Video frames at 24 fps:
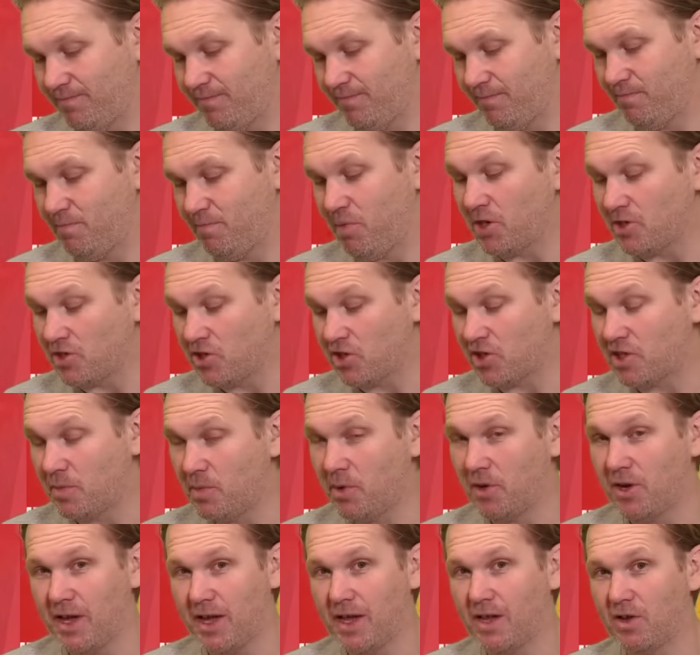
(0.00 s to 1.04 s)
but just to
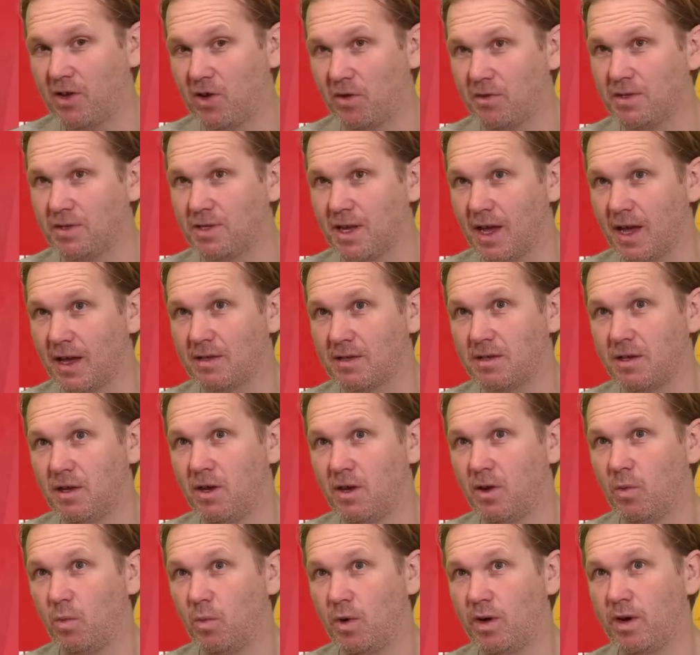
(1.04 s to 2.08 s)
put it in context,
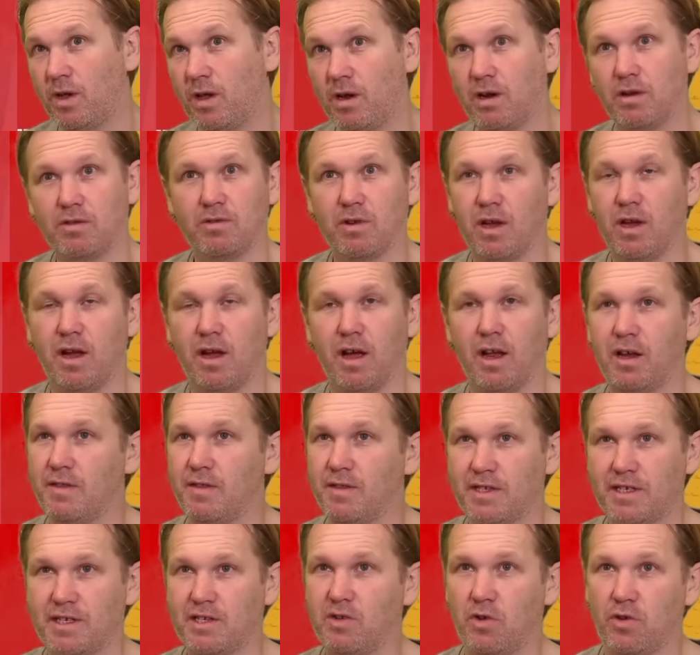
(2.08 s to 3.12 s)
one and
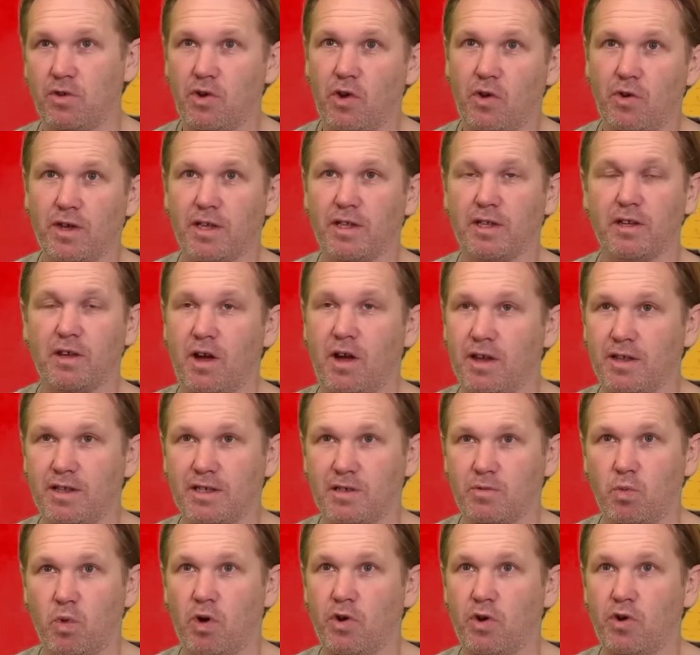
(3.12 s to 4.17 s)
this is not knocking the guy, this
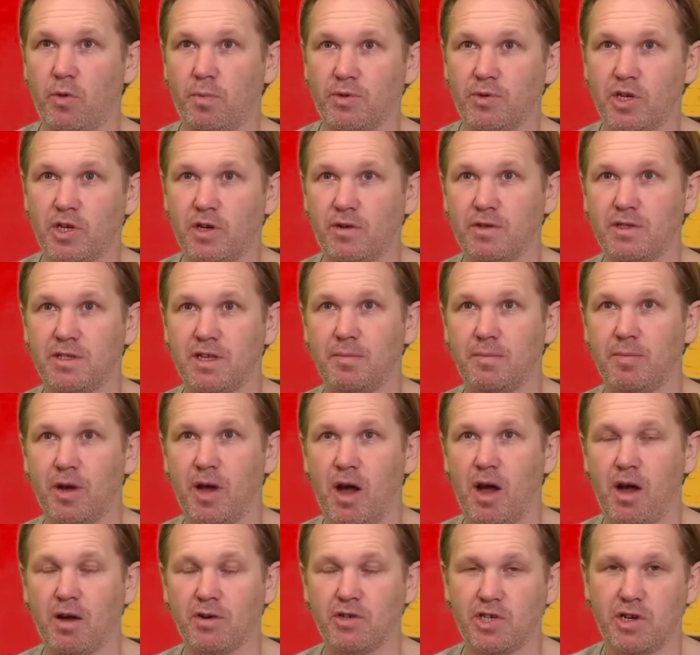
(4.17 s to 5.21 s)
is what an opportunity. But
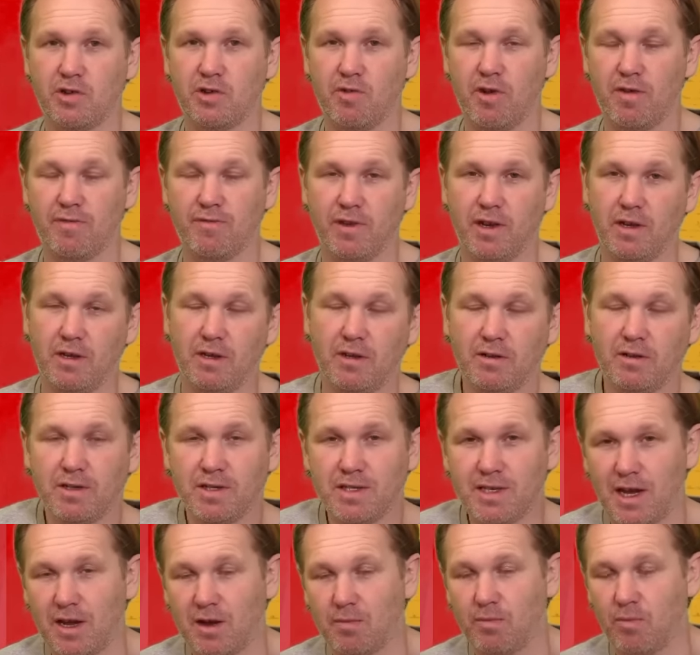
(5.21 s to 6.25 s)
Archie Griffin,
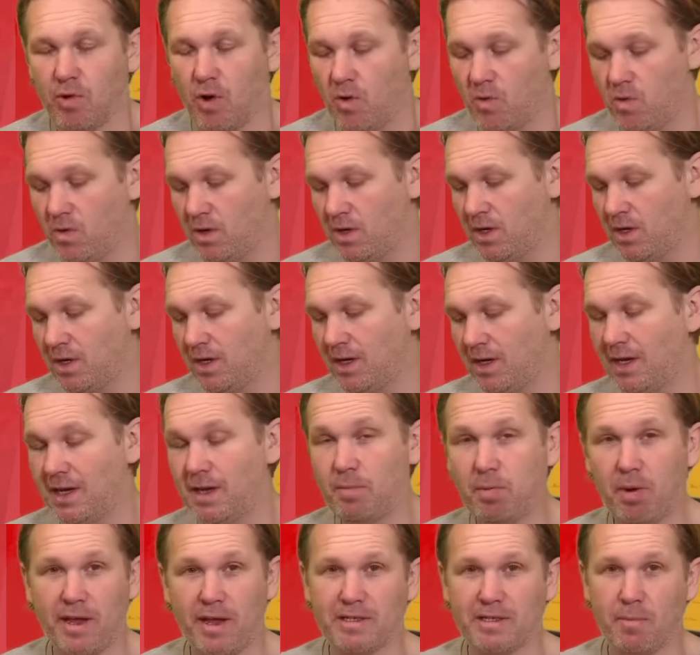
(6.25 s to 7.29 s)
second row, he
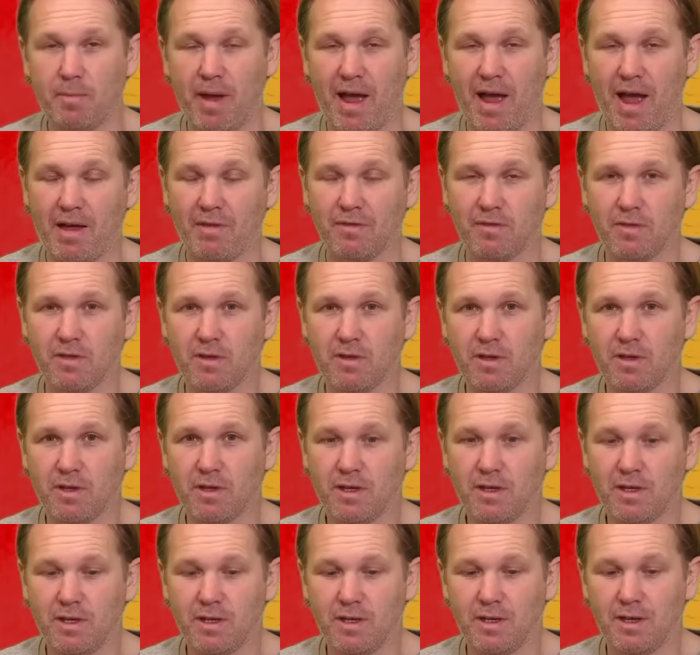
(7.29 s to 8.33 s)
plays at Bath.
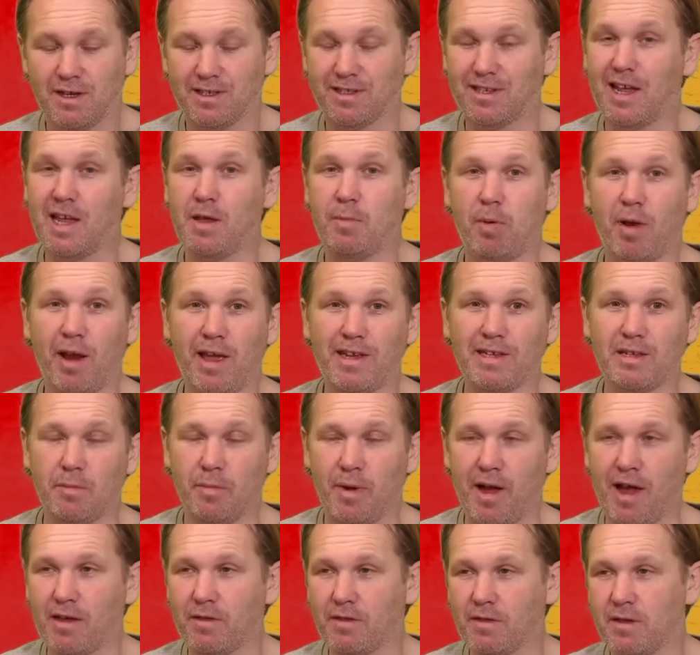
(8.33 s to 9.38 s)
I say he plays at
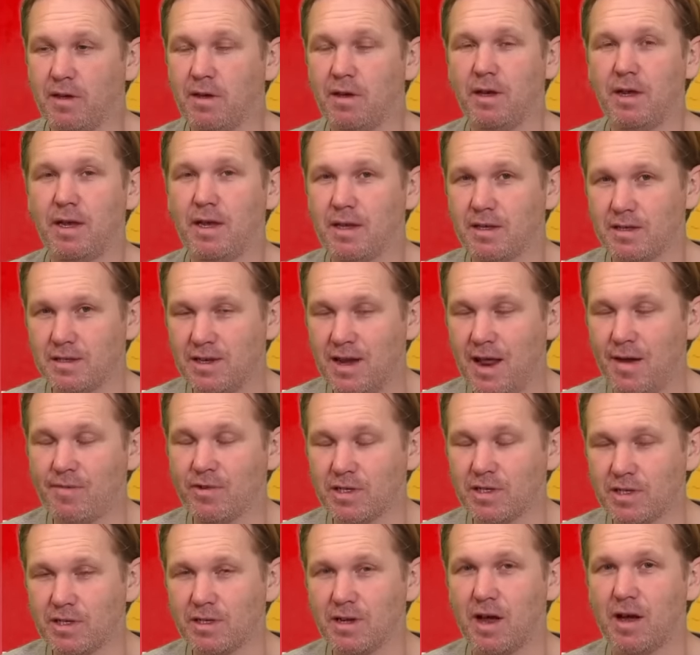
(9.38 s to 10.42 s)
Bath, he has never
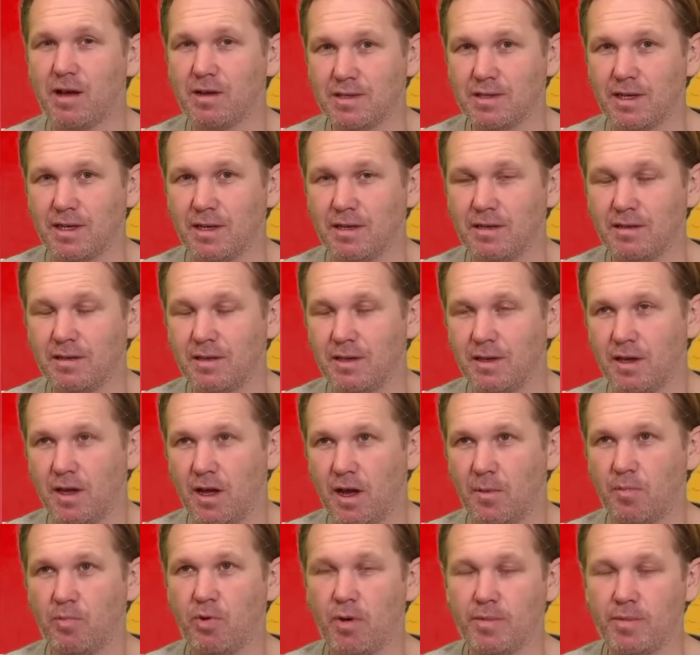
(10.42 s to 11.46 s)
started
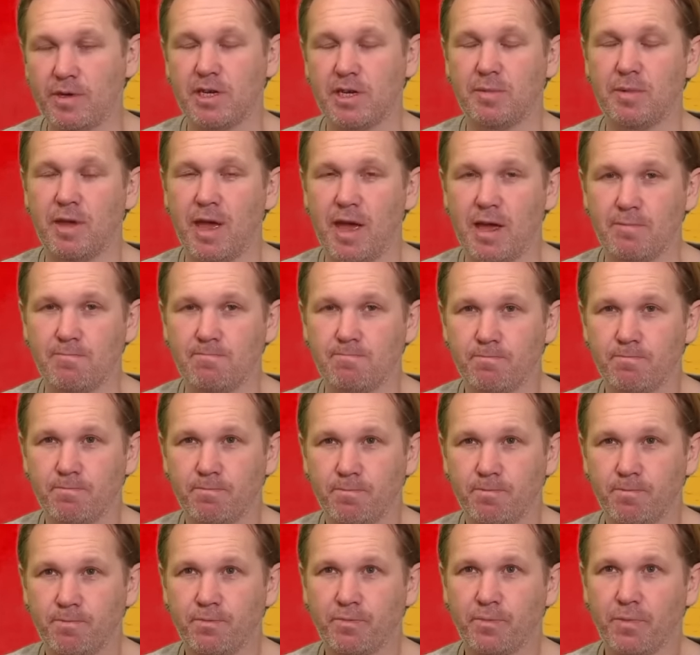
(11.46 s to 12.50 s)
a Premiership game,
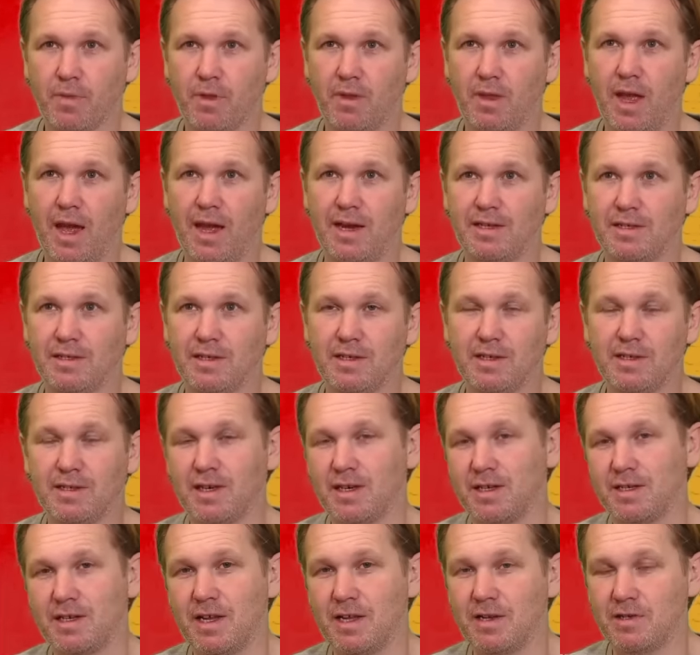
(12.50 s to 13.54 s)
and he's in a
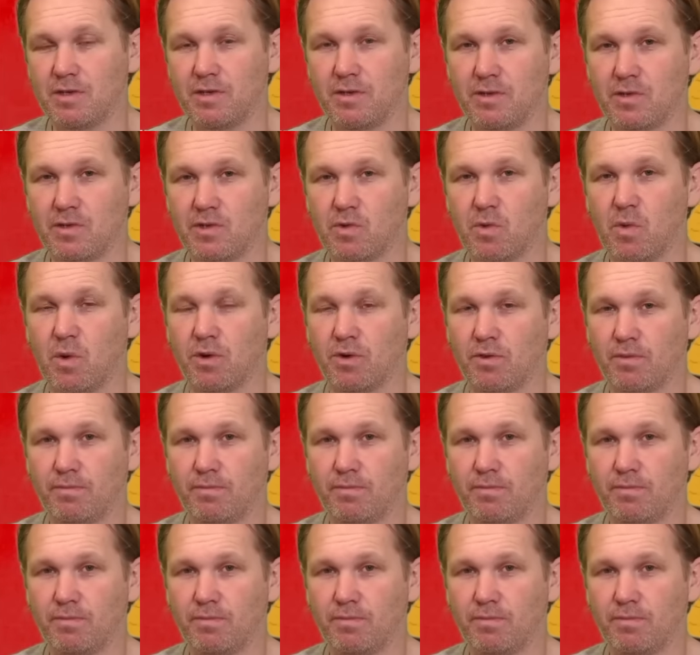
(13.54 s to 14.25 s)
Six Nations squad.